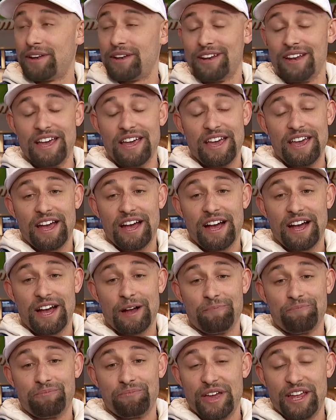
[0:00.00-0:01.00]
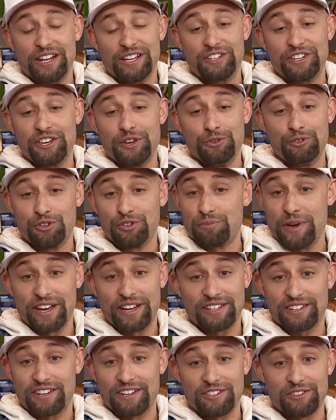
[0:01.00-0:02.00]
And uh, man, it's huge
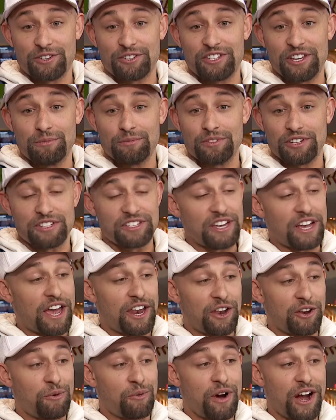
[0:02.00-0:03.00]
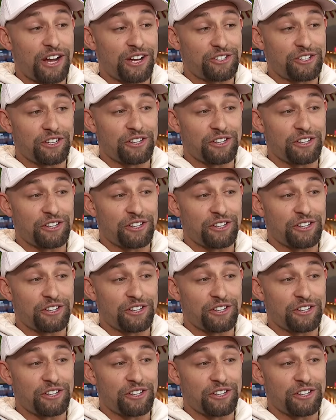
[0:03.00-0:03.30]
respect because our team's exciting to watch.